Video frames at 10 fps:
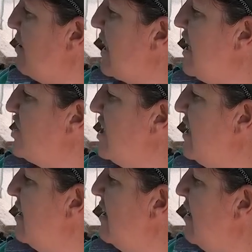
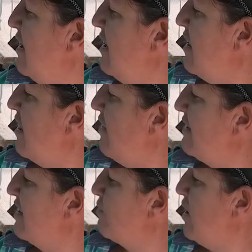irrigation.
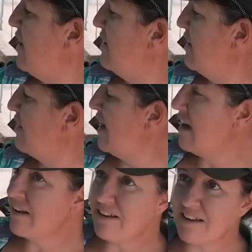This is one
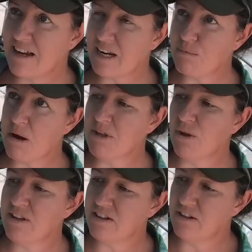that I can probably
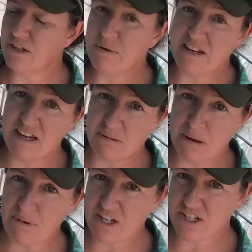only do depending on
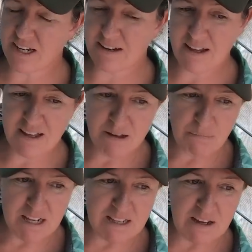my budget,
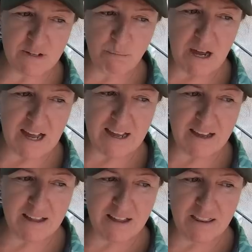but I'd to
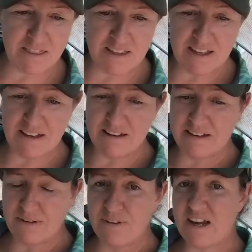buy the
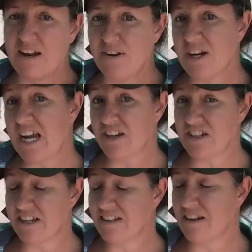different kind of
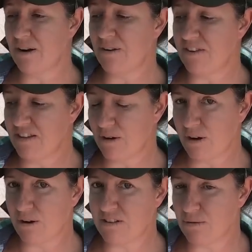irrigation. So the
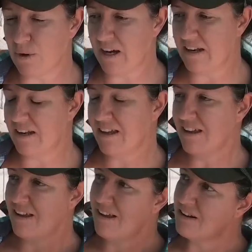soaker hose is one,
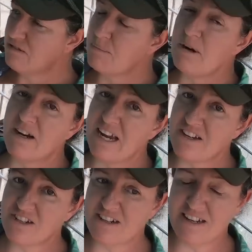drip
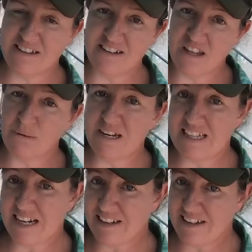irrigation is another one
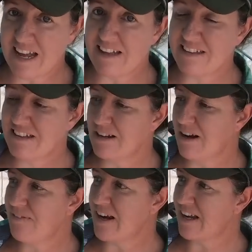I'd like to test.
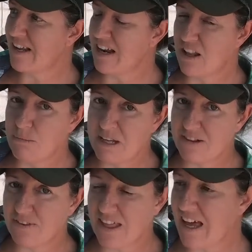So if I can get all the
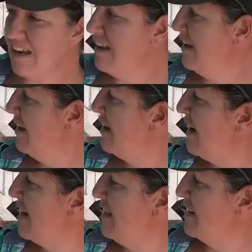bits for that,
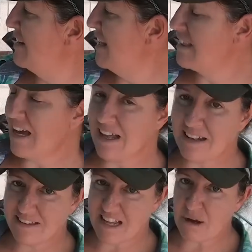I'd like to get that
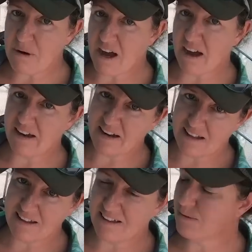set up on
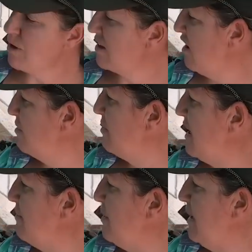at least one garden
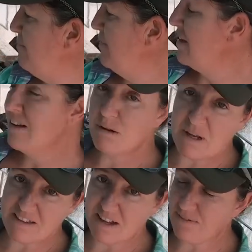bed, but depends on